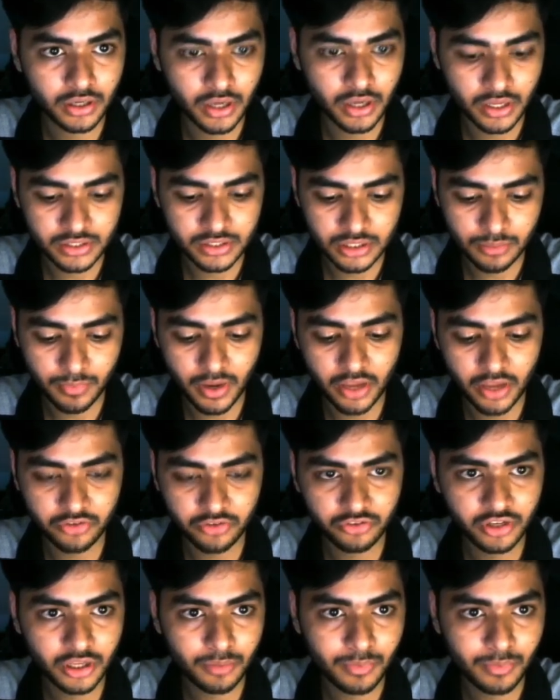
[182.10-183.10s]
some
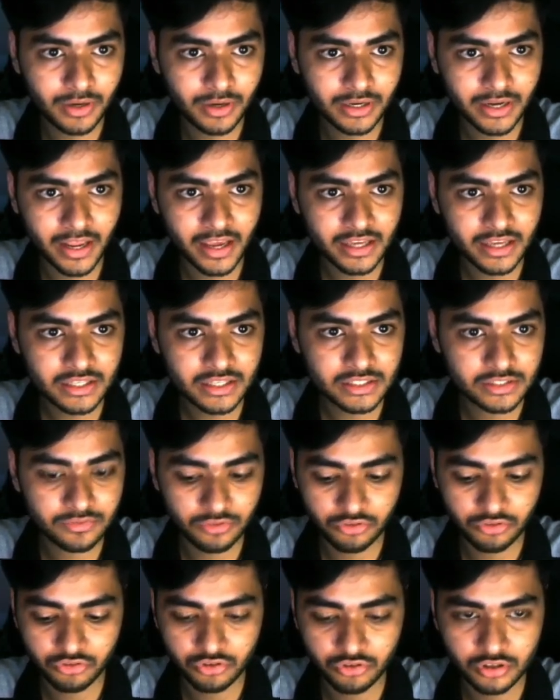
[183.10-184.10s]
HTML tags,
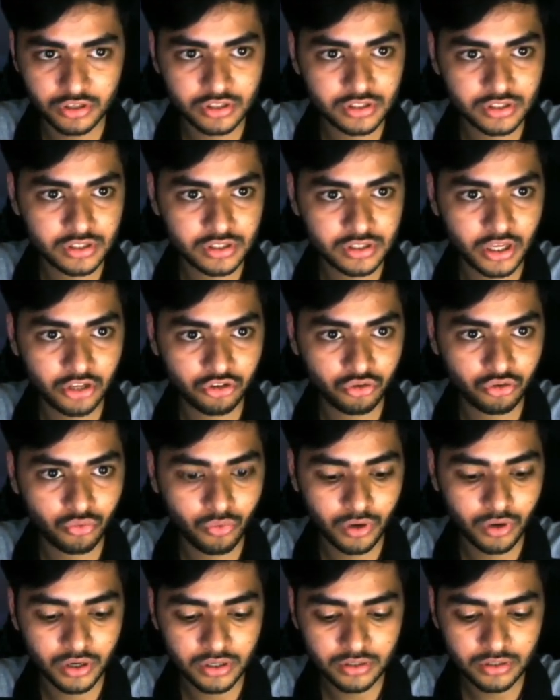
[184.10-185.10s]
which is
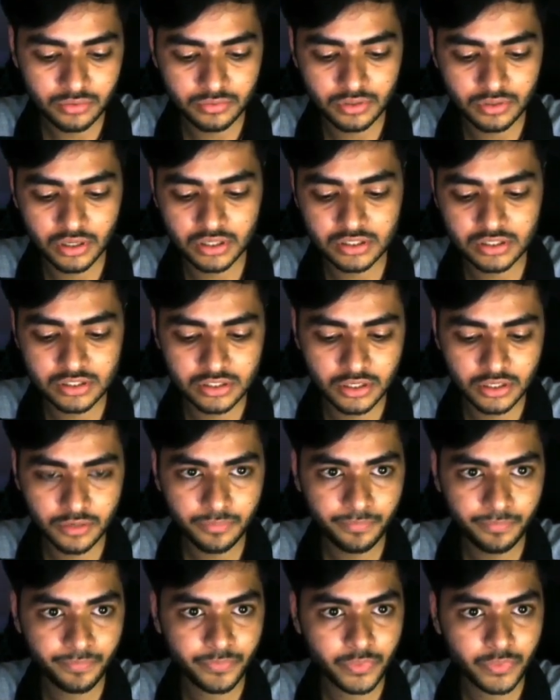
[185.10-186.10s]
h1, let's say
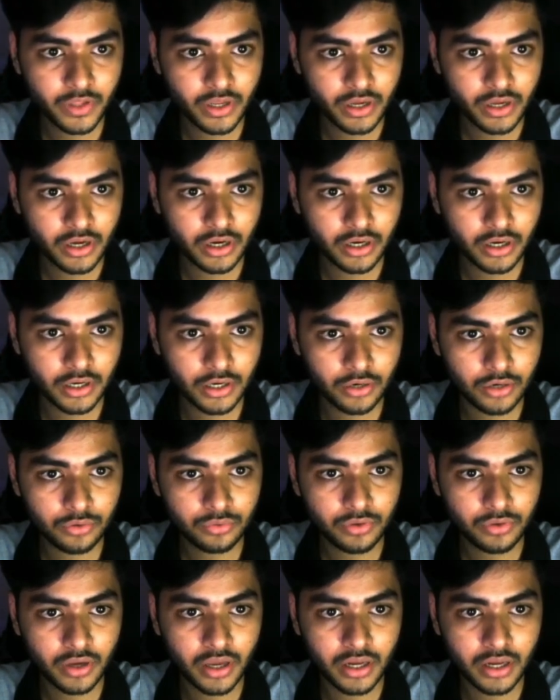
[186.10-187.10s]

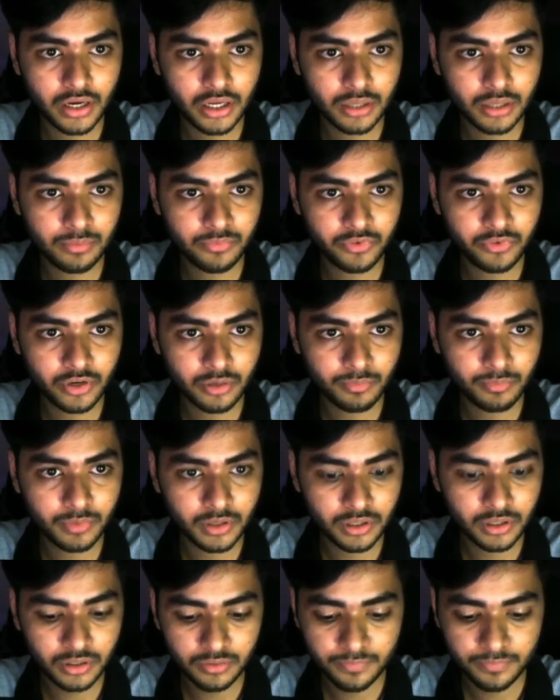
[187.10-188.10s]
hello, and name will
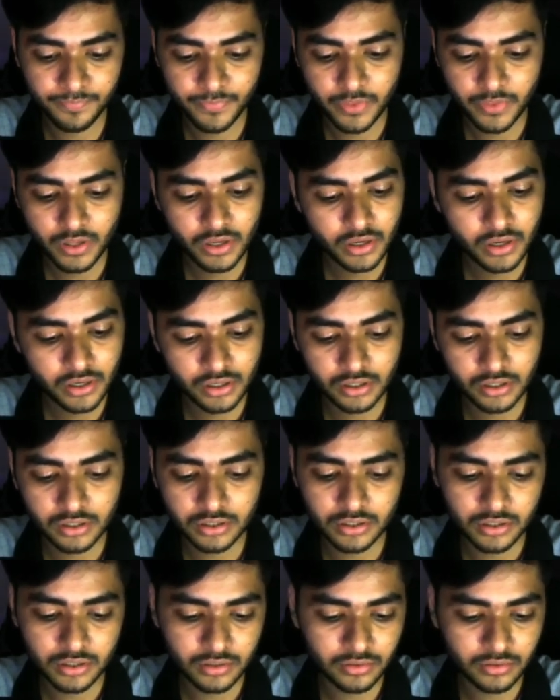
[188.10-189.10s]
be
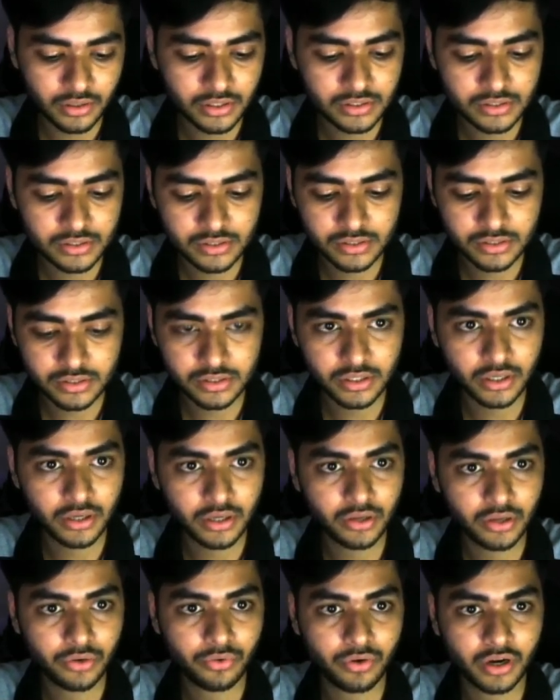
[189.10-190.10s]
let's
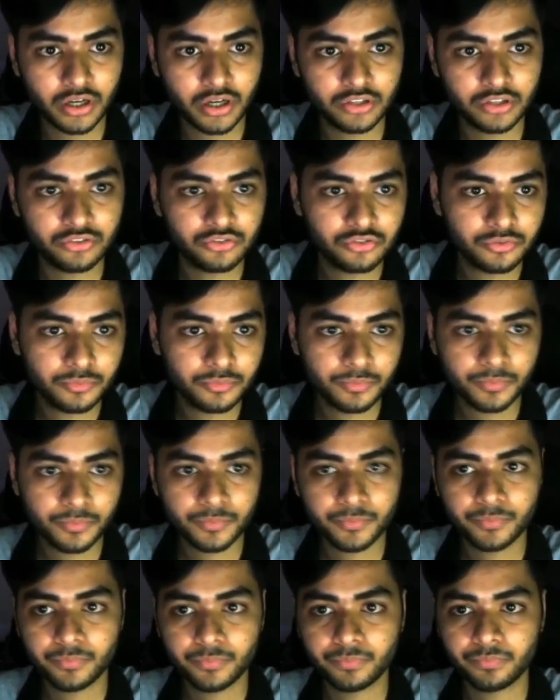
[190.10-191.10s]
say Raj.
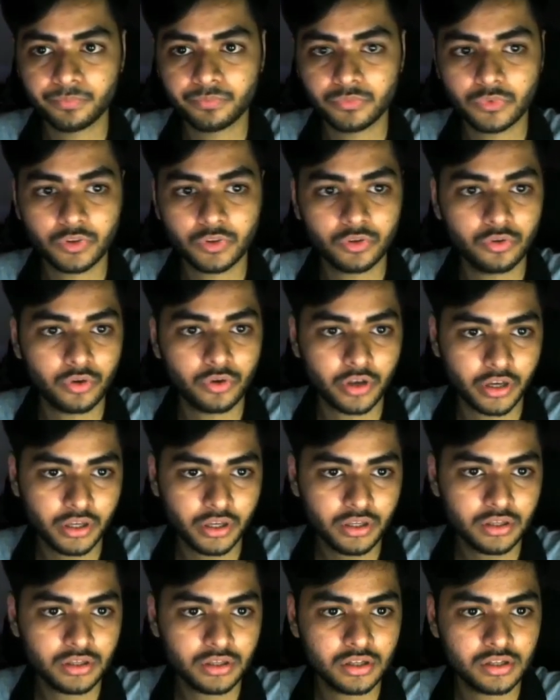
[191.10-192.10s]

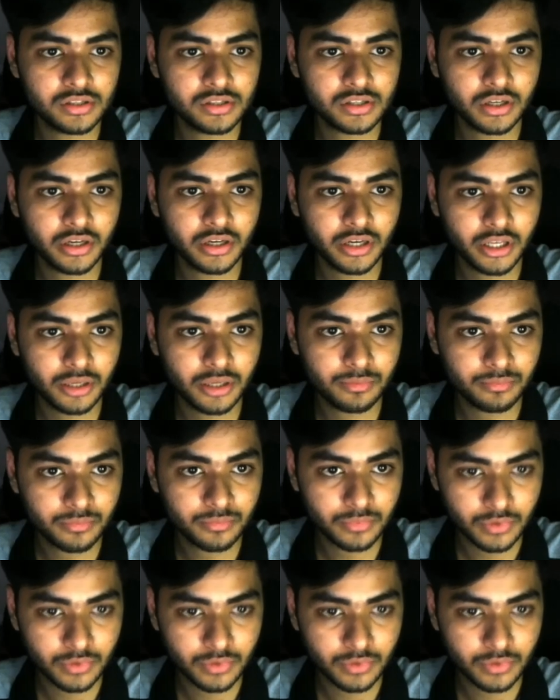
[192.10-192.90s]
Okay, it's a name,